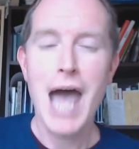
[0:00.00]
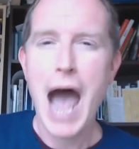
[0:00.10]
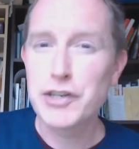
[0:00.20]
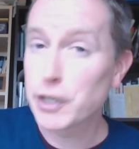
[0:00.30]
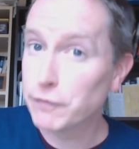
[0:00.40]

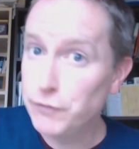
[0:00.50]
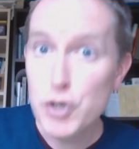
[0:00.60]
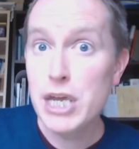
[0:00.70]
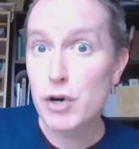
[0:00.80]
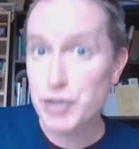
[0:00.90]
and just a few
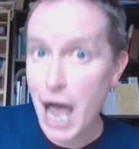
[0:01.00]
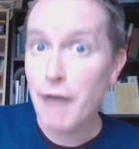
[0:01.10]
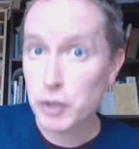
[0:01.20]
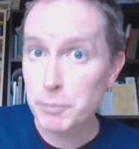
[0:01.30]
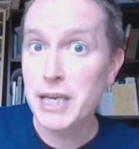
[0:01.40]
years
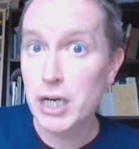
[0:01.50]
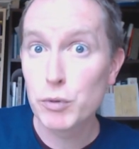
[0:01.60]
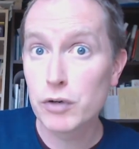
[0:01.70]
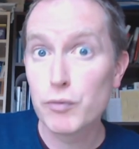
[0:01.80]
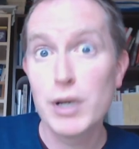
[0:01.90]
after Peter
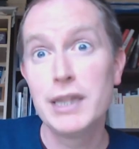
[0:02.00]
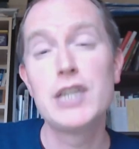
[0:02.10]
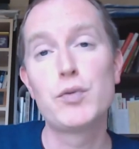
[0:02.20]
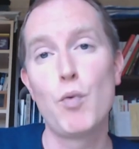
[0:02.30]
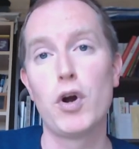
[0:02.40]
would have written
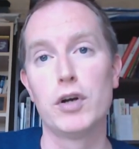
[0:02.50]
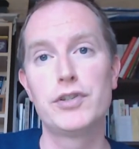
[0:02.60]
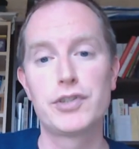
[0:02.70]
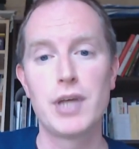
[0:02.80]
these words,